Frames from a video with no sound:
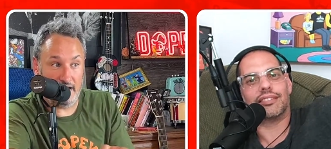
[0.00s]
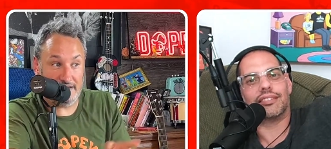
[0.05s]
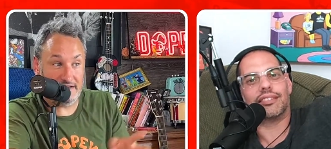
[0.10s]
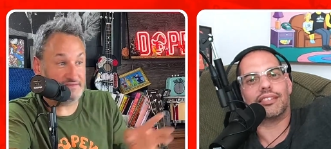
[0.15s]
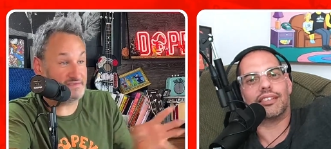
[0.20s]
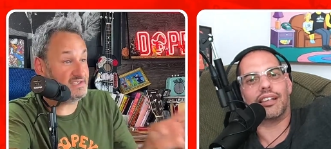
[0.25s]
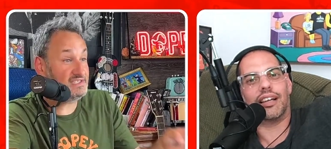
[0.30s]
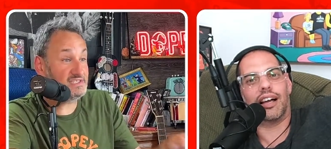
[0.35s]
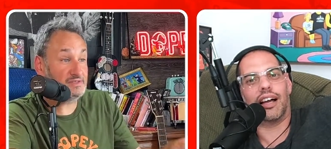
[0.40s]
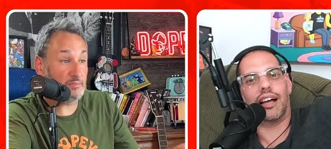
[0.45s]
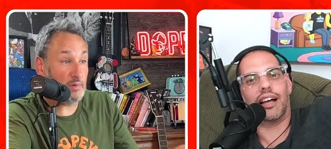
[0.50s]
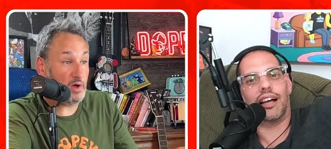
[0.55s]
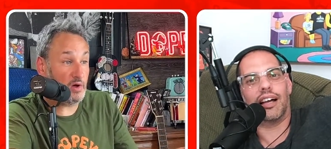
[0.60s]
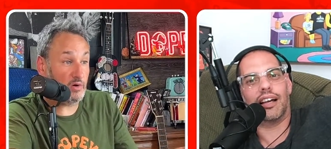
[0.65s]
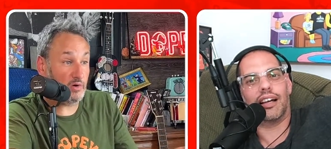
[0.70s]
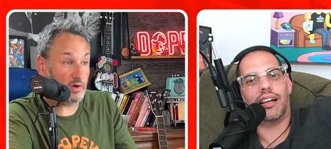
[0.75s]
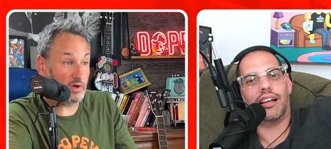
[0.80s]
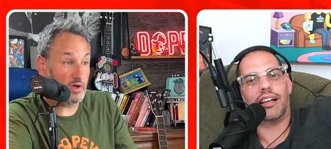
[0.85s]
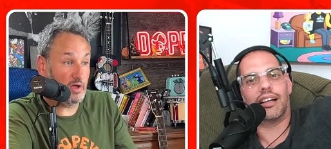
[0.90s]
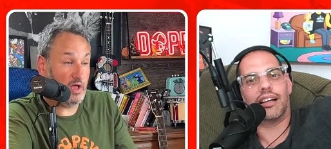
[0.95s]
Speaker 1: I just have to
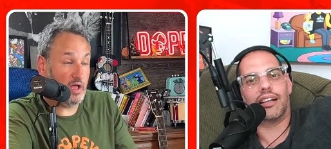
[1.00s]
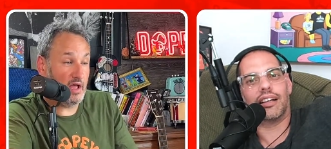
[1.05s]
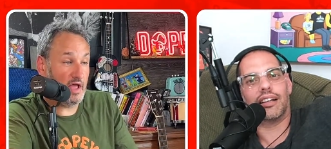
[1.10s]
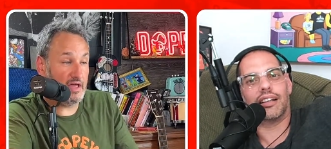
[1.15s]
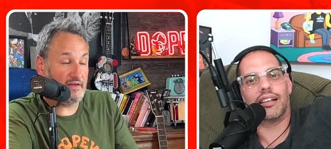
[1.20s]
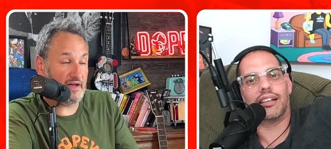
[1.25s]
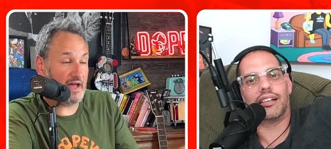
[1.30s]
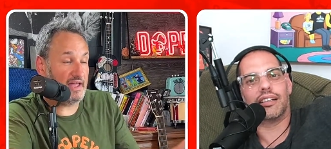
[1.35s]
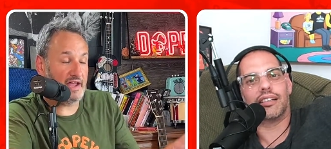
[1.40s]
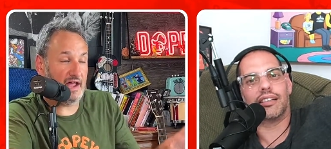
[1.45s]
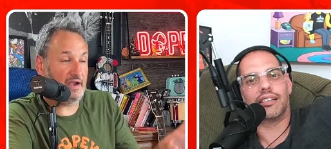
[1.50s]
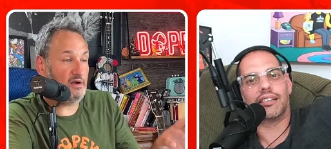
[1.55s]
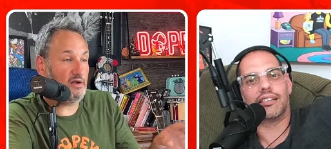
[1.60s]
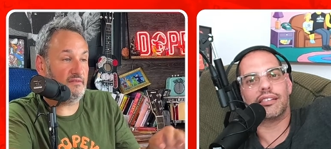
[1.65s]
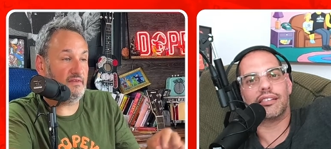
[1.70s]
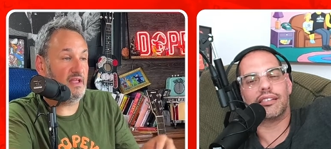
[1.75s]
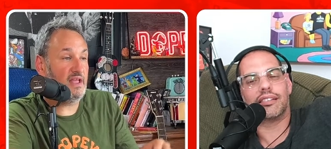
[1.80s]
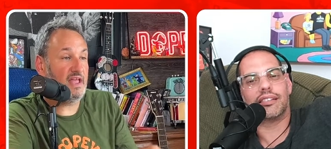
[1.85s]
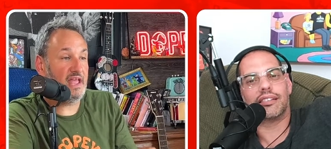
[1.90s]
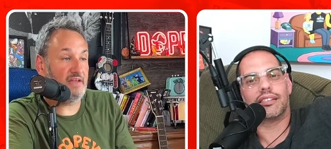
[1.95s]
smoke. I, I
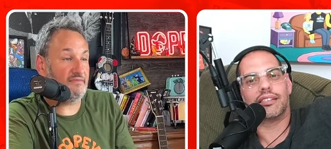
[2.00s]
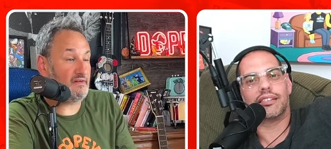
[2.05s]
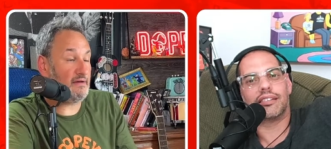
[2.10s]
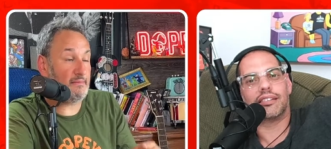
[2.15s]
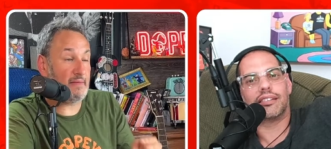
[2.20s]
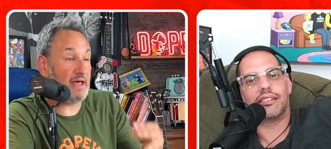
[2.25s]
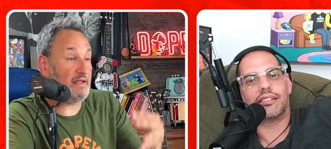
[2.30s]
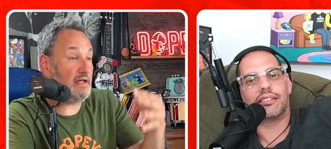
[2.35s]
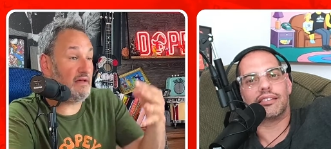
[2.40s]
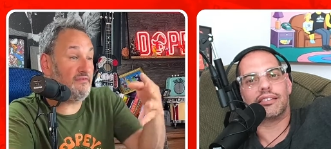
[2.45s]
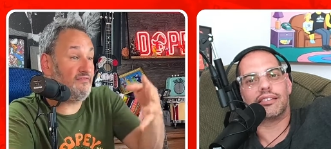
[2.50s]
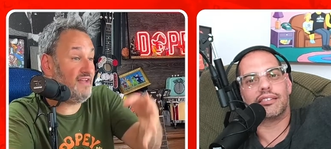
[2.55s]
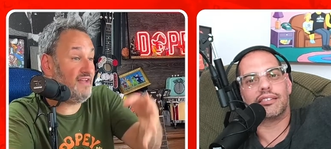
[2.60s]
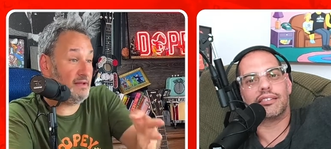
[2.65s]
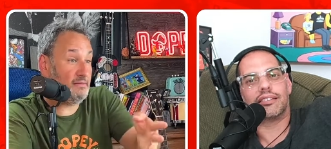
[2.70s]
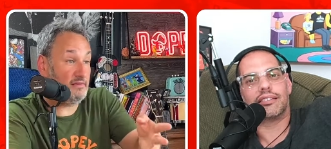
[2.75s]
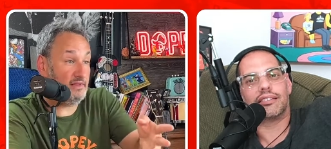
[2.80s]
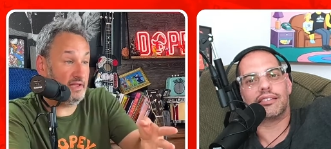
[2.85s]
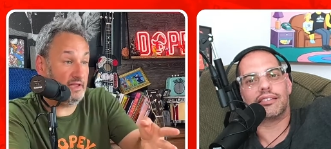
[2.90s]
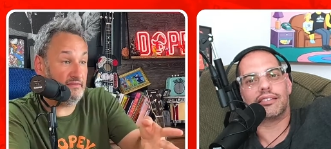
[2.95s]
don't. If I'm at a
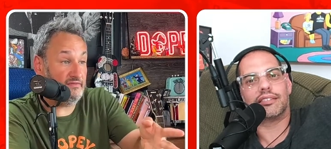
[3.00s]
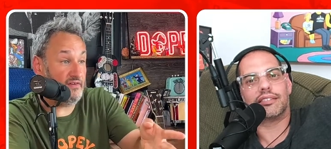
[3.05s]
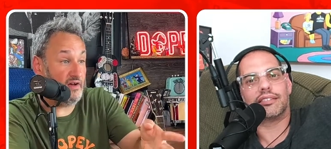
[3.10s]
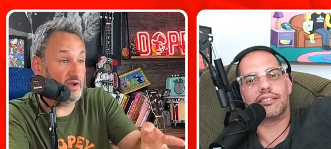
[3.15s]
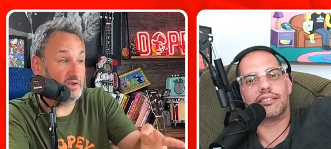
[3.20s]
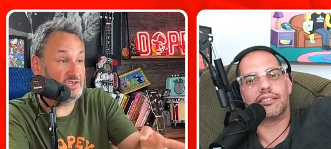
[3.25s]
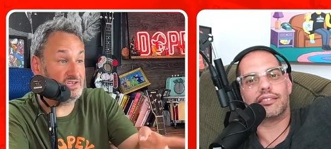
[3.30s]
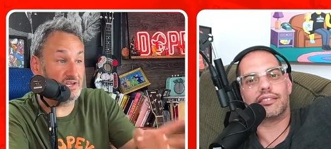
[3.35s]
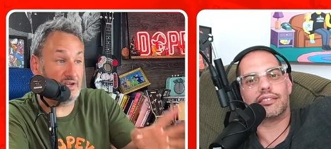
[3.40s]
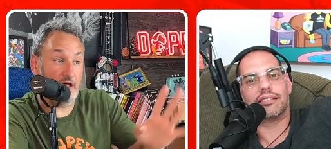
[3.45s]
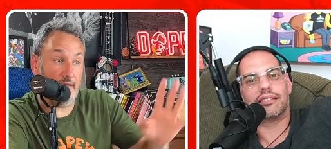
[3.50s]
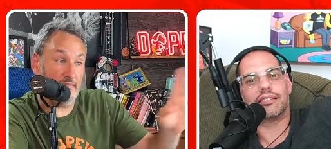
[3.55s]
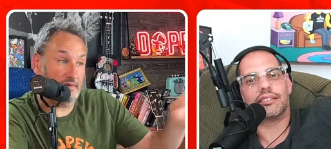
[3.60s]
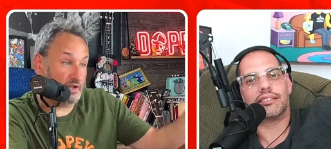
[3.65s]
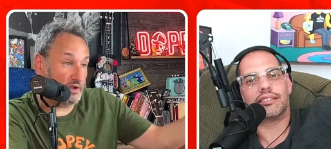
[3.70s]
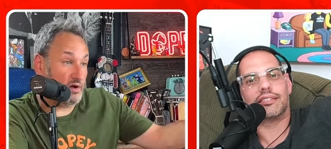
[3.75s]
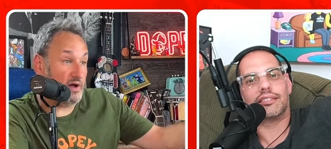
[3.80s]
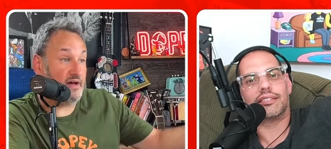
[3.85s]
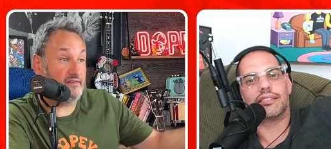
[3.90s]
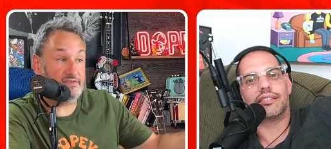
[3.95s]
family function,
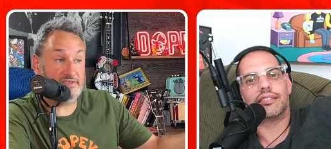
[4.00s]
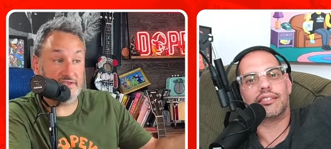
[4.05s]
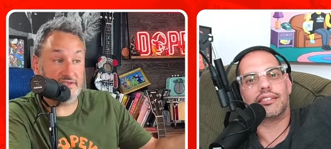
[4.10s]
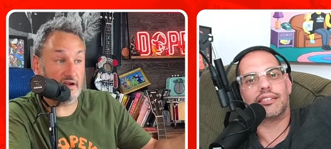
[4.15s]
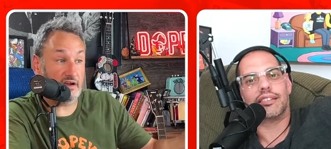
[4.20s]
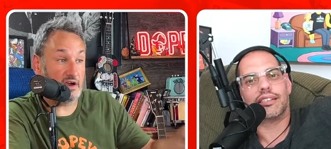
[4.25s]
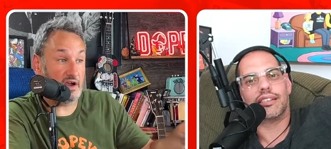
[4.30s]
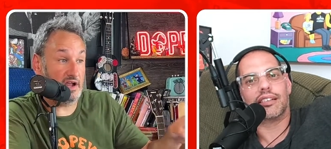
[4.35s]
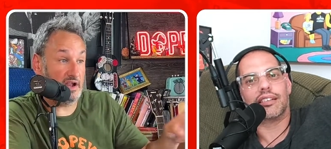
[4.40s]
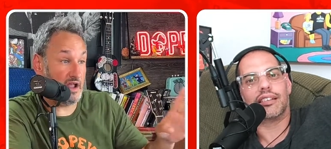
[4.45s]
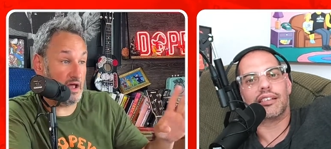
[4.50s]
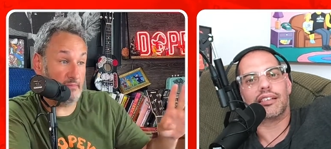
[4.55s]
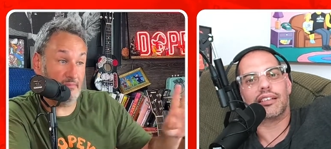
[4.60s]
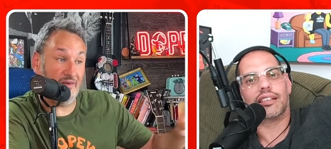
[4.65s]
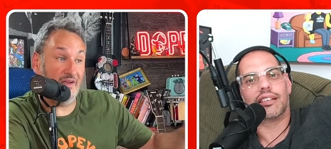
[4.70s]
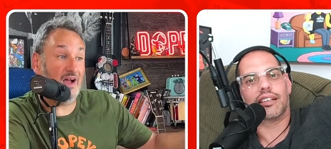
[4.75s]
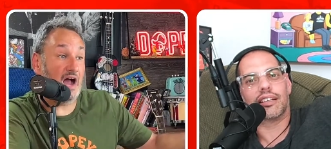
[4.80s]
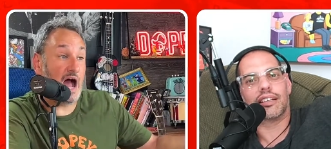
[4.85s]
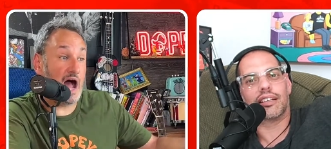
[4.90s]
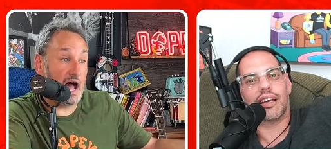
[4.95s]
I'm gonna go have a cigarette.
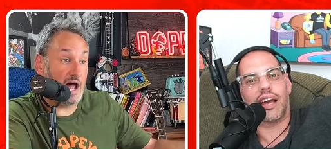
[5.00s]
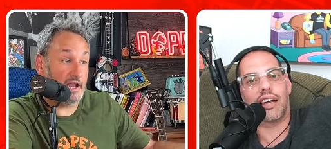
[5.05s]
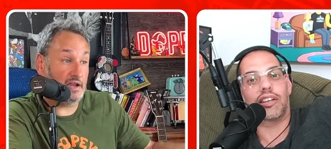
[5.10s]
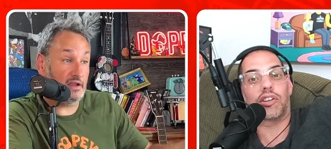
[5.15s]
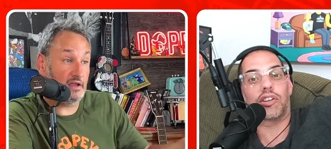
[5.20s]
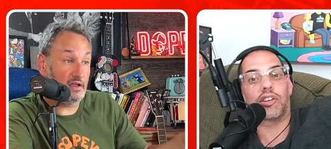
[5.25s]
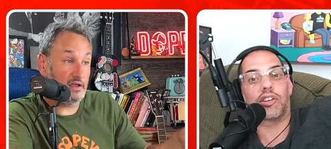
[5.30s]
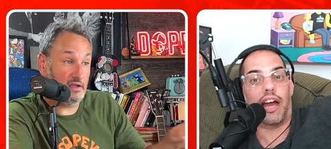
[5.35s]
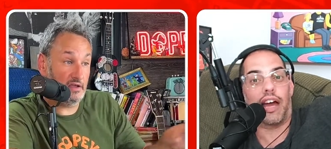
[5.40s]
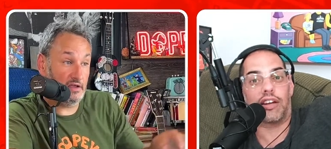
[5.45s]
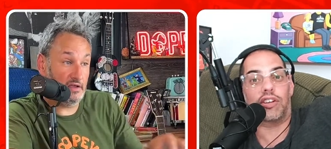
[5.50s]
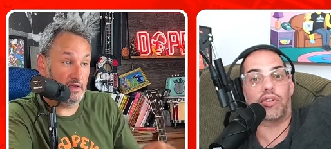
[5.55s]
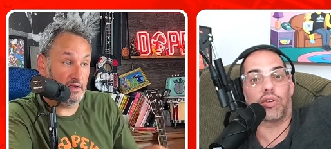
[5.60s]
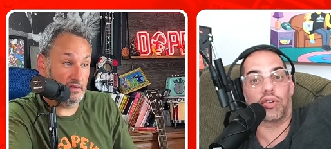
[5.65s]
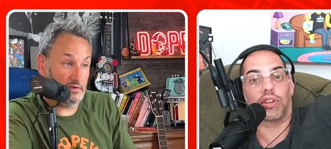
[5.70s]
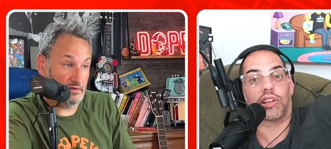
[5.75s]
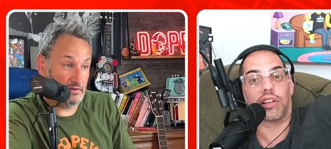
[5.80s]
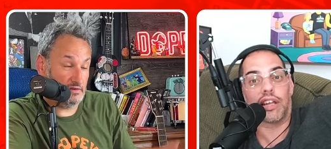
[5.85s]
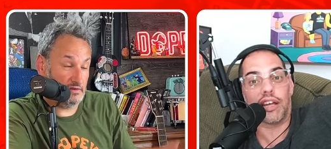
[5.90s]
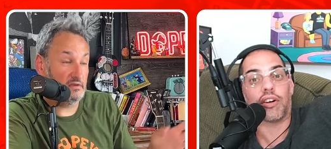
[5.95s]
I'm gone. And
Speaker 2: you,
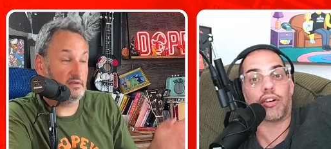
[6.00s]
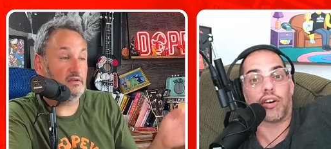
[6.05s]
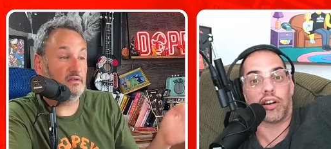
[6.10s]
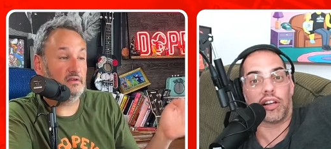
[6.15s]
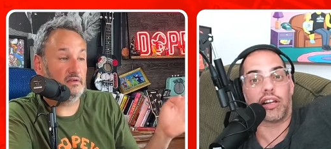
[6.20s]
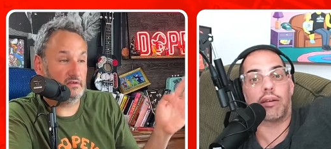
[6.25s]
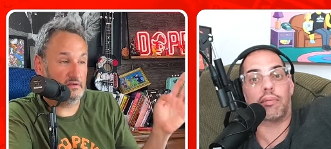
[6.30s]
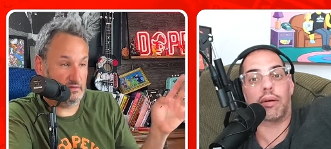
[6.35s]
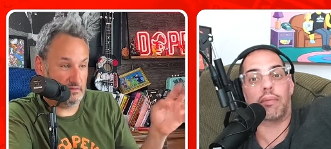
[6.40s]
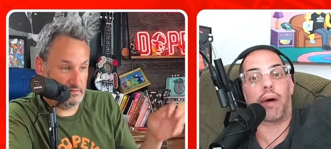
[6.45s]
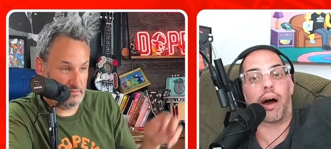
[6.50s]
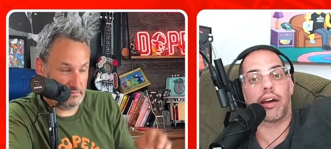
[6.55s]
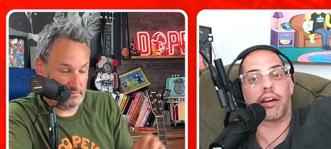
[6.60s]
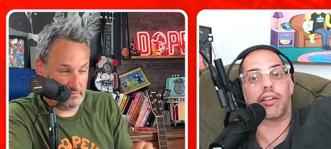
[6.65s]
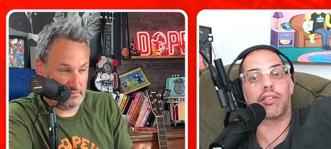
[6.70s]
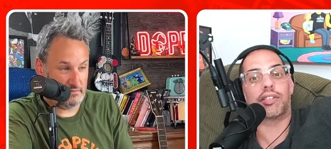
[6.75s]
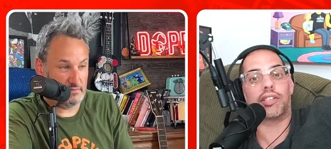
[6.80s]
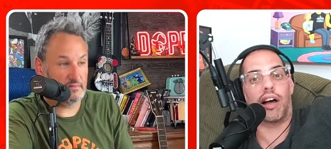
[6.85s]
and you'll literally be by